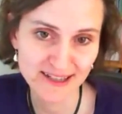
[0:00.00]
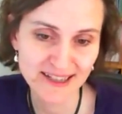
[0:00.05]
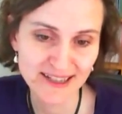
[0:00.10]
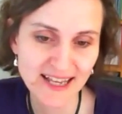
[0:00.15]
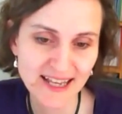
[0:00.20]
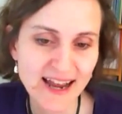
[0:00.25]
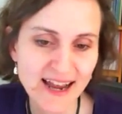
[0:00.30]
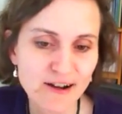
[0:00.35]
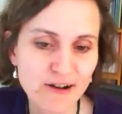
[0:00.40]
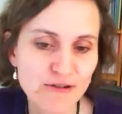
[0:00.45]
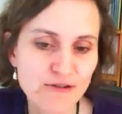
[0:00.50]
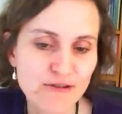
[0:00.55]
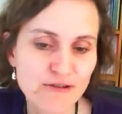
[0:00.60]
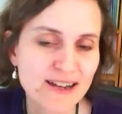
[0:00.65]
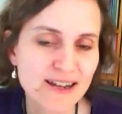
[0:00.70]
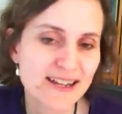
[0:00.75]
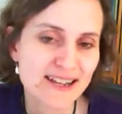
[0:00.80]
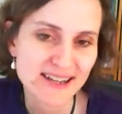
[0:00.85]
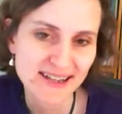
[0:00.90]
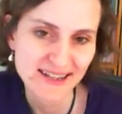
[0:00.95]
How
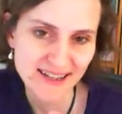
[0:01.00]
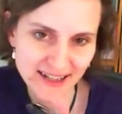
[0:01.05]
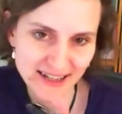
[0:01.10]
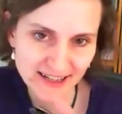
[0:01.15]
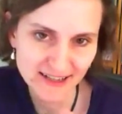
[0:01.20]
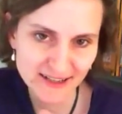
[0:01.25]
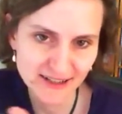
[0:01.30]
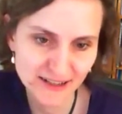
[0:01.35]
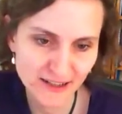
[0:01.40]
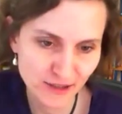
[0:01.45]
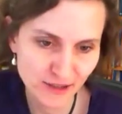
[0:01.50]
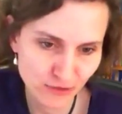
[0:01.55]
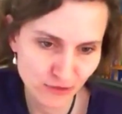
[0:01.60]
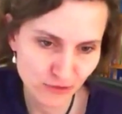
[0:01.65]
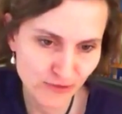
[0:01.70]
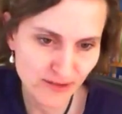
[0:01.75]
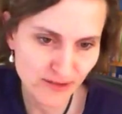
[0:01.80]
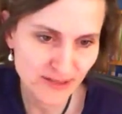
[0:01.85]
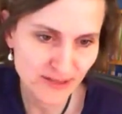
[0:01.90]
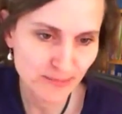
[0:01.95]
can you
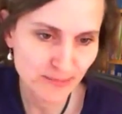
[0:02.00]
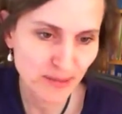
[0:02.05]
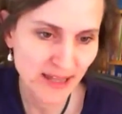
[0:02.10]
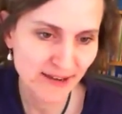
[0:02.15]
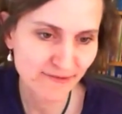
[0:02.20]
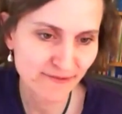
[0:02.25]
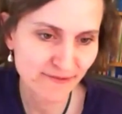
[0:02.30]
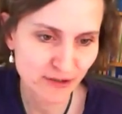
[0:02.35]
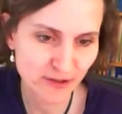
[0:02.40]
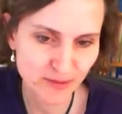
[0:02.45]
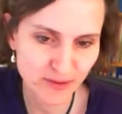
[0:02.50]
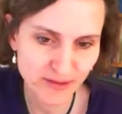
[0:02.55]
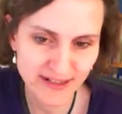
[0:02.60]
as platforms,